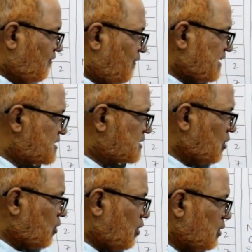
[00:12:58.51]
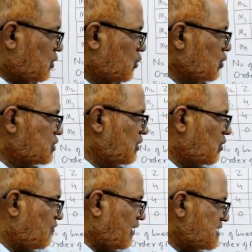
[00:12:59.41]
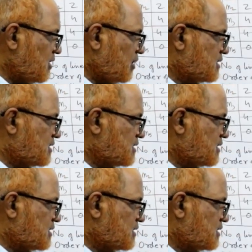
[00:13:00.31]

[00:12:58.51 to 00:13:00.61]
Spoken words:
First row 2 0, 1 0